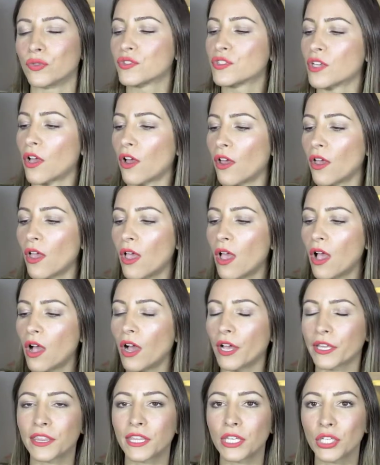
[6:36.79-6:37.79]
So
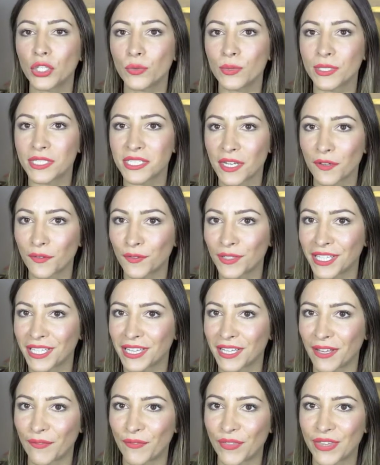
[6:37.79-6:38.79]
I think you would
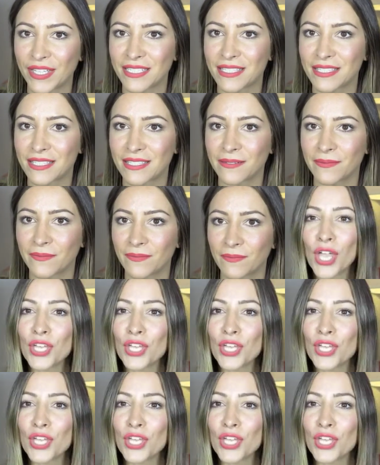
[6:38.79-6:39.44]
definitely love this.